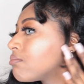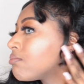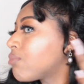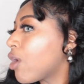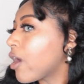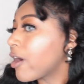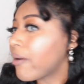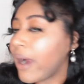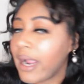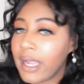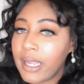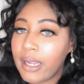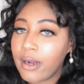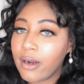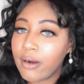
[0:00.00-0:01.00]
part right
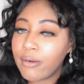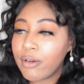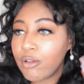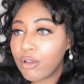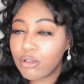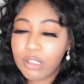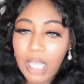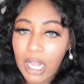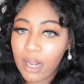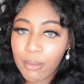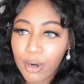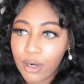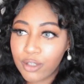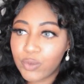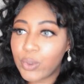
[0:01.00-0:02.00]
here, your little
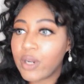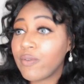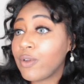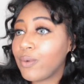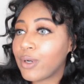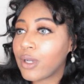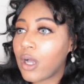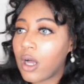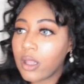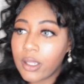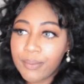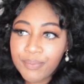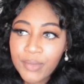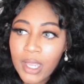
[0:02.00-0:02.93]
sideburns, whatever you want to call it.